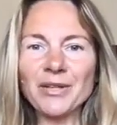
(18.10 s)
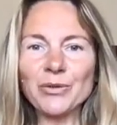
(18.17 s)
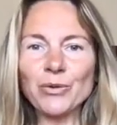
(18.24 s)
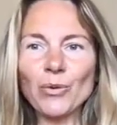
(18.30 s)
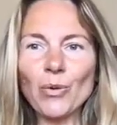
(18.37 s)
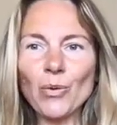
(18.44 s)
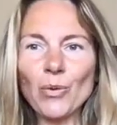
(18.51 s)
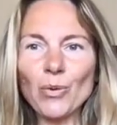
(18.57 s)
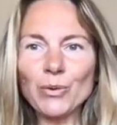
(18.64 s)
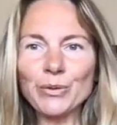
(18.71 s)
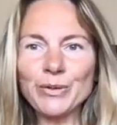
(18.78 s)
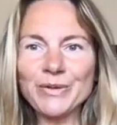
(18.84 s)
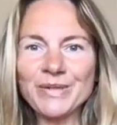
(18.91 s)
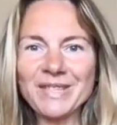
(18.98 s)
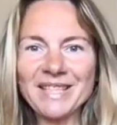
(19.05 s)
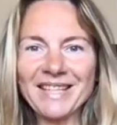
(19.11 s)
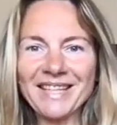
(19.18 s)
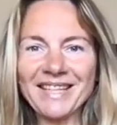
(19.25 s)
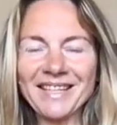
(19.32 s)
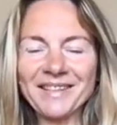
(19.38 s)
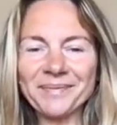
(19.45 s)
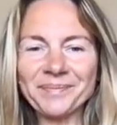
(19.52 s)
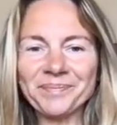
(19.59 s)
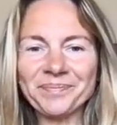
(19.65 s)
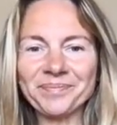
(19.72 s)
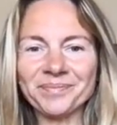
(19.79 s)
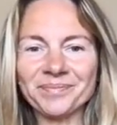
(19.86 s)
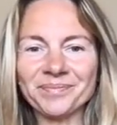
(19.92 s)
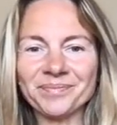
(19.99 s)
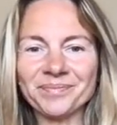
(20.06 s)
How are you all
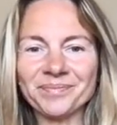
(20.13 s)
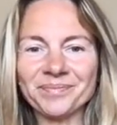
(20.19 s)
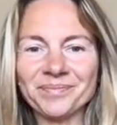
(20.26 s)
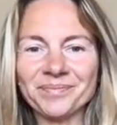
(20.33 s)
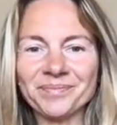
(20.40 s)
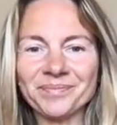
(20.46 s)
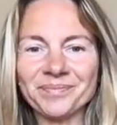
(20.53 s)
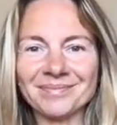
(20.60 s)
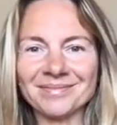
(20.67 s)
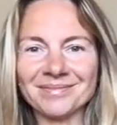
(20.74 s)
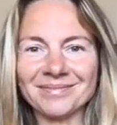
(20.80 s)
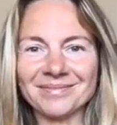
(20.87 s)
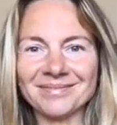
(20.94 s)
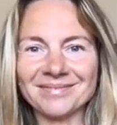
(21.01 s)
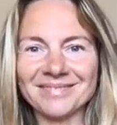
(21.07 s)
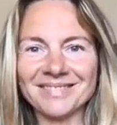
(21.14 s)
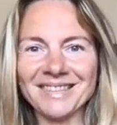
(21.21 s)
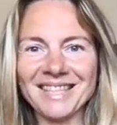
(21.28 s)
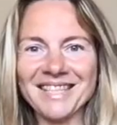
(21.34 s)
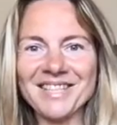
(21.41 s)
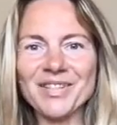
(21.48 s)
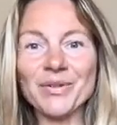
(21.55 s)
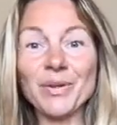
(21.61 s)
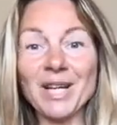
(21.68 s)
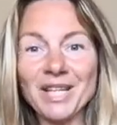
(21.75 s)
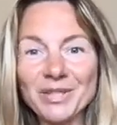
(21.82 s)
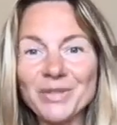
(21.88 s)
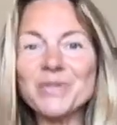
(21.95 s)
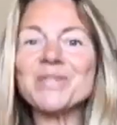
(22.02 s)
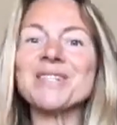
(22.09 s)
today? It's
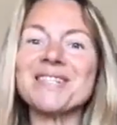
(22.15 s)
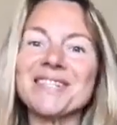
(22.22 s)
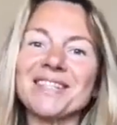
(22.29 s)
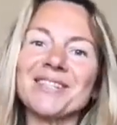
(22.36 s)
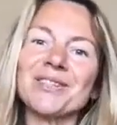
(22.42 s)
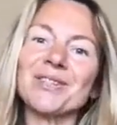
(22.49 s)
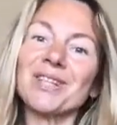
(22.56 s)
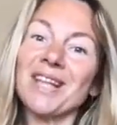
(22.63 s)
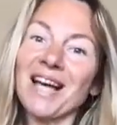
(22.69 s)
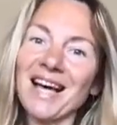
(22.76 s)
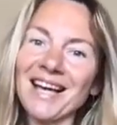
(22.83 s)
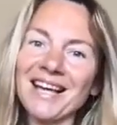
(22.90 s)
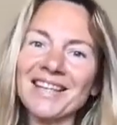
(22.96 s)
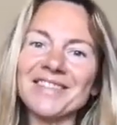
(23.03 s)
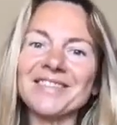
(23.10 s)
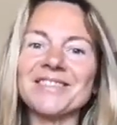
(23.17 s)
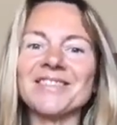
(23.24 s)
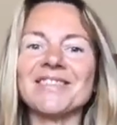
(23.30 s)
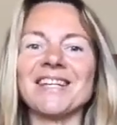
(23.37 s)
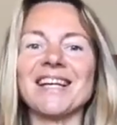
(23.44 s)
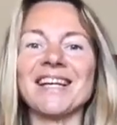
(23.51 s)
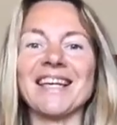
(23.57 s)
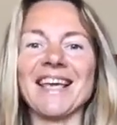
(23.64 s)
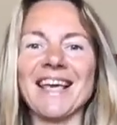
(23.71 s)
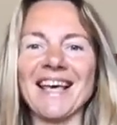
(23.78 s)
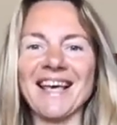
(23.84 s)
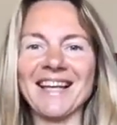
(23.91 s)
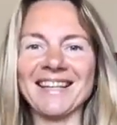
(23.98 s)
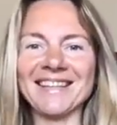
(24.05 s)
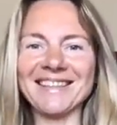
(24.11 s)
great to see you live
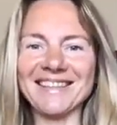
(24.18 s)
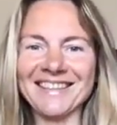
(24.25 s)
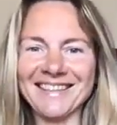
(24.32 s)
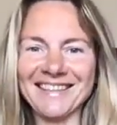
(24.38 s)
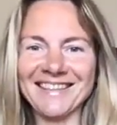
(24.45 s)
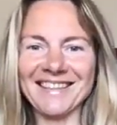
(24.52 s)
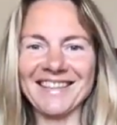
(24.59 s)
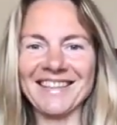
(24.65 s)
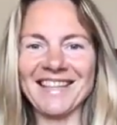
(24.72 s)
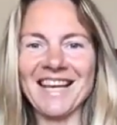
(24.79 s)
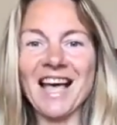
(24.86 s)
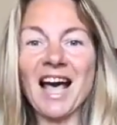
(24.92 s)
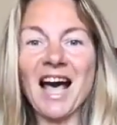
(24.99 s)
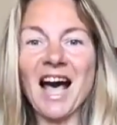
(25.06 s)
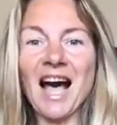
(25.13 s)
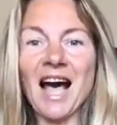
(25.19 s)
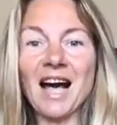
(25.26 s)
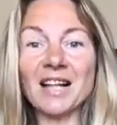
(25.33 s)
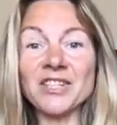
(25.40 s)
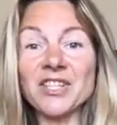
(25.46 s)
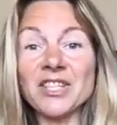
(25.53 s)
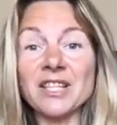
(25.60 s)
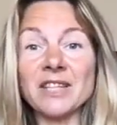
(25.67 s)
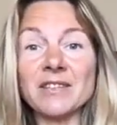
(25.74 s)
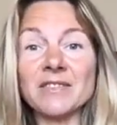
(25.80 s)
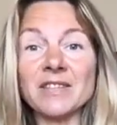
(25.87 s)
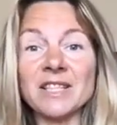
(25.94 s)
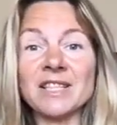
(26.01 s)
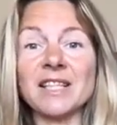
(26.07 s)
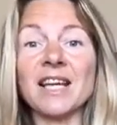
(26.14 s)
again. I'll just give
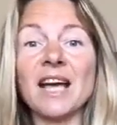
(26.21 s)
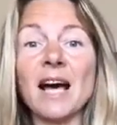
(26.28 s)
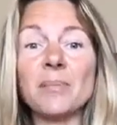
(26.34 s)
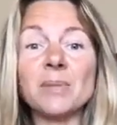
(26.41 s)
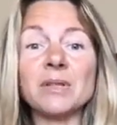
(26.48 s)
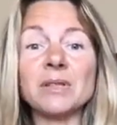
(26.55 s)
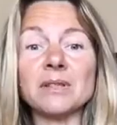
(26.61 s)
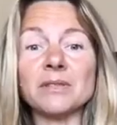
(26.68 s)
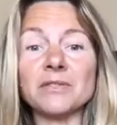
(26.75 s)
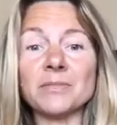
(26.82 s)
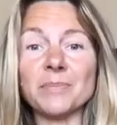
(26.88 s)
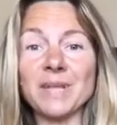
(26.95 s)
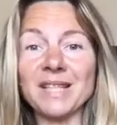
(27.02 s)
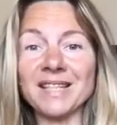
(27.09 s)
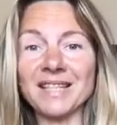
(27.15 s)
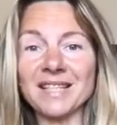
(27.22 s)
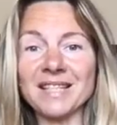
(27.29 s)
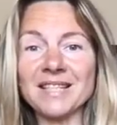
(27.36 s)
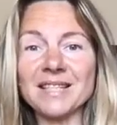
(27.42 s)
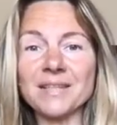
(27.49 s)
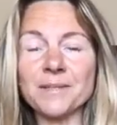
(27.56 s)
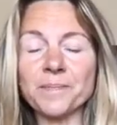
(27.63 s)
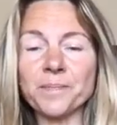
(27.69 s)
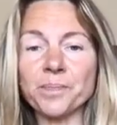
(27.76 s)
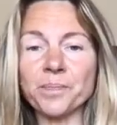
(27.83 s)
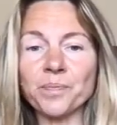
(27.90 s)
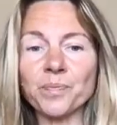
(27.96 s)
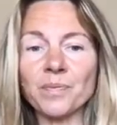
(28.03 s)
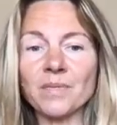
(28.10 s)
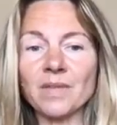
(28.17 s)
it a couple of minutes
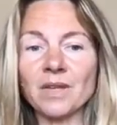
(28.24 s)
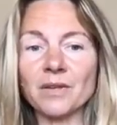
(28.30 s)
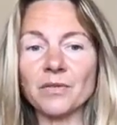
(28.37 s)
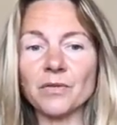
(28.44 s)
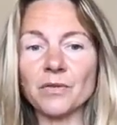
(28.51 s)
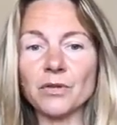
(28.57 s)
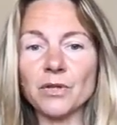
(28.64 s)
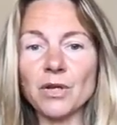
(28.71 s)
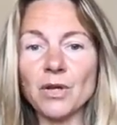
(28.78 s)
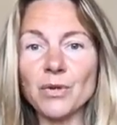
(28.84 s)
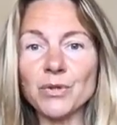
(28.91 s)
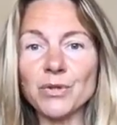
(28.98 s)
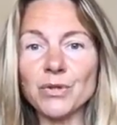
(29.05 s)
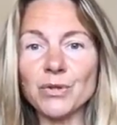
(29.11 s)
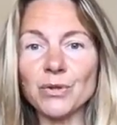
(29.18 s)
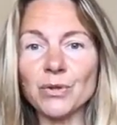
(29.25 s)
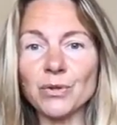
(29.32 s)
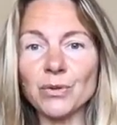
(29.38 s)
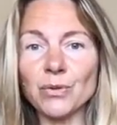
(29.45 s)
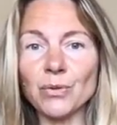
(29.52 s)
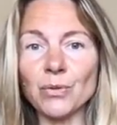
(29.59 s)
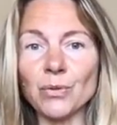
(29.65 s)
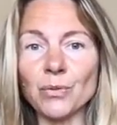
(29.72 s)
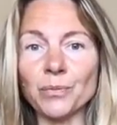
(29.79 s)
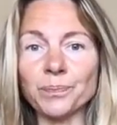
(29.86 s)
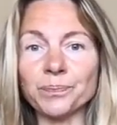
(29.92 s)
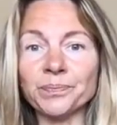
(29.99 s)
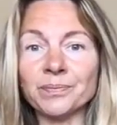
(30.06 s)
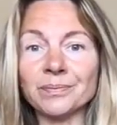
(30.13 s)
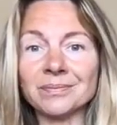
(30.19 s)
for those who
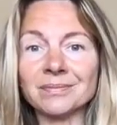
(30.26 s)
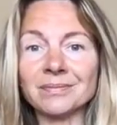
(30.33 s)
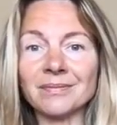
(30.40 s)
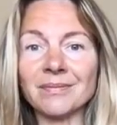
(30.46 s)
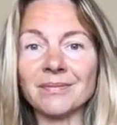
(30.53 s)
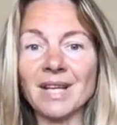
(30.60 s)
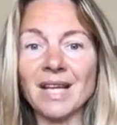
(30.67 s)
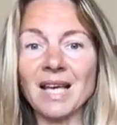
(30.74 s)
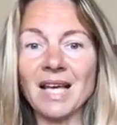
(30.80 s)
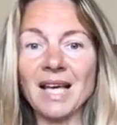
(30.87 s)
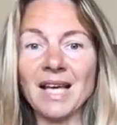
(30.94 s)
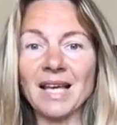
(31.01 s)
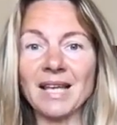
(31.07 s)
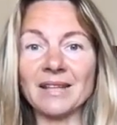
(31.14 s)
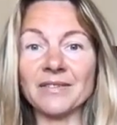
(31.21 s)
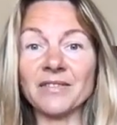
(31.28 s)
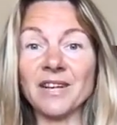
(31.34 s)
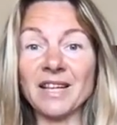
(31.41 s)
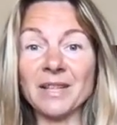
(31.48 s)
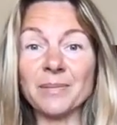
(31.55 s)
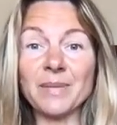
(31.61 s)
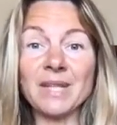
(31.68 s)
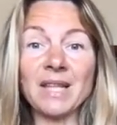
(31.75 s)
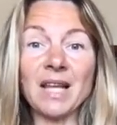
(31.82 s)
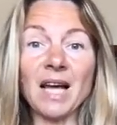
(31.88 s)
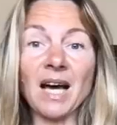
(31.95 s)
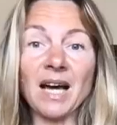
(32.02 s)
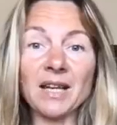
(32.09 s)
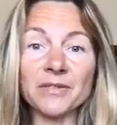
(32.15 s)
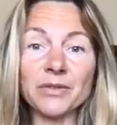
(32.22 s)
can find me
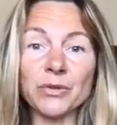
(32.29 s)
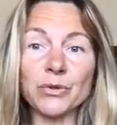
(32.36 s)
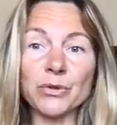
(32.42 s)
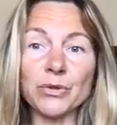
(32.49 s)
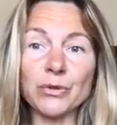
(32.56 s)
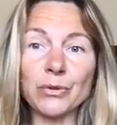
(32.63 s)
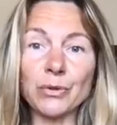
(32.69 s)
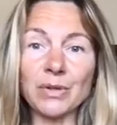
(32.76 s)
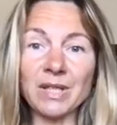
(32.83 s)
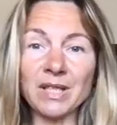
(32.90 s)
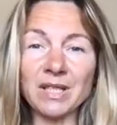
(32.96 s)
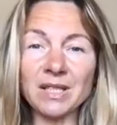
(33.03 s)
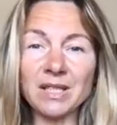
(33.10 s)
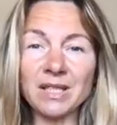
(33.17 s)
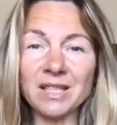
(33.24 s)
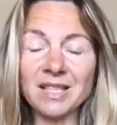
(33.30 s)
live to join.